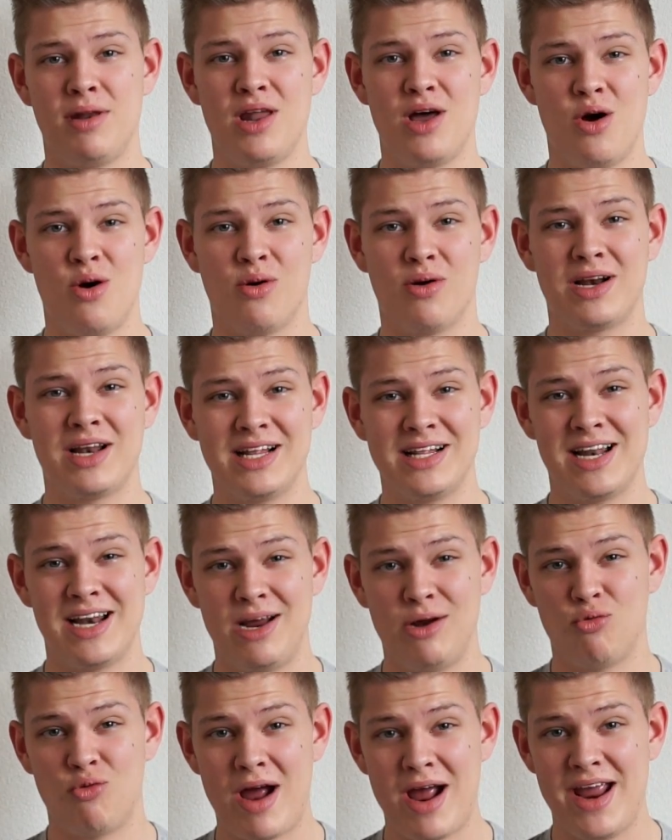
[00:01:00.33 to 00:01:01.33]
below or click the
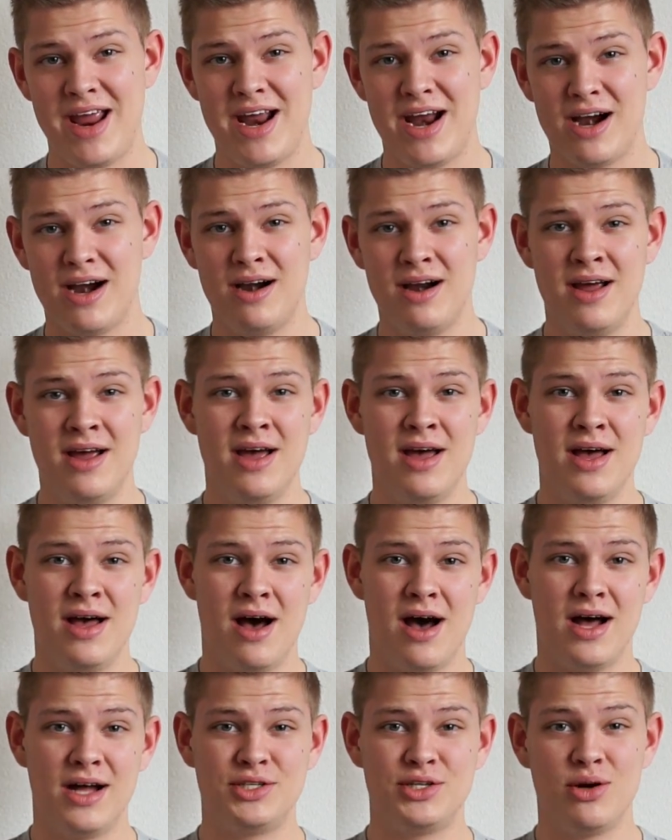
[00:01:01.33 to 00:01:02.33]
link right here
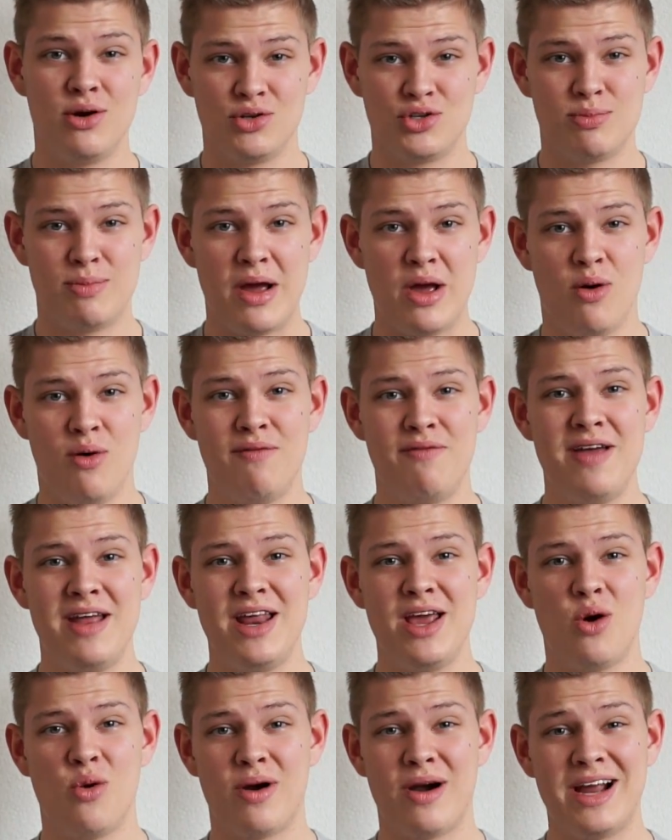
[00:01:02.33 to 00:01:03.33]
to go to my old
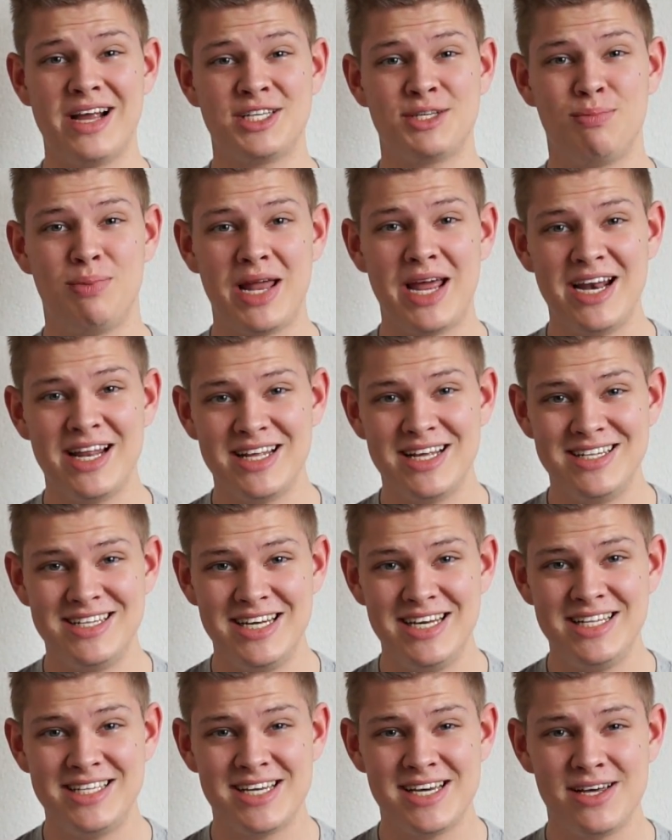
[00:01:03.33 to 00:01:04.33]
video where I explain it in
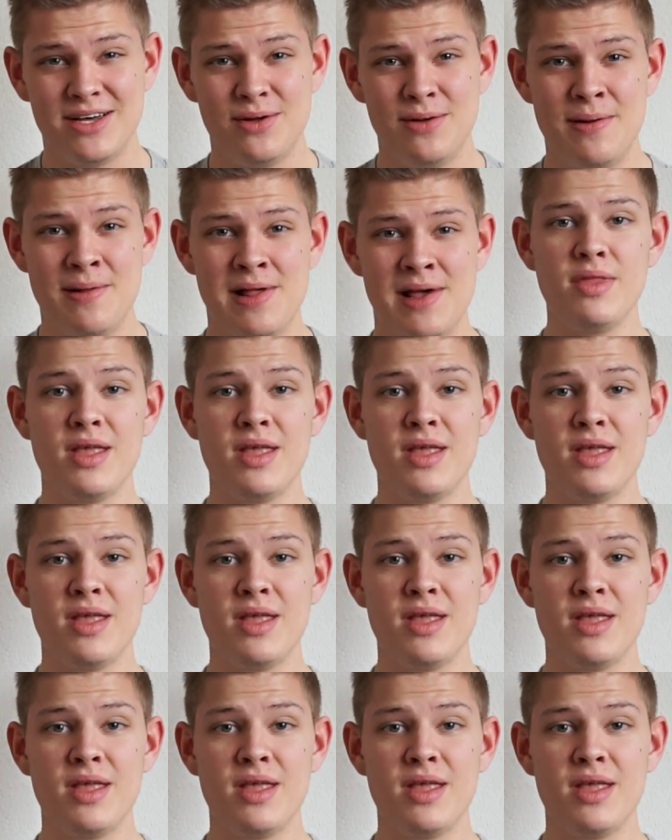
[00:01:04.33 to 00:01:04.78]
detail.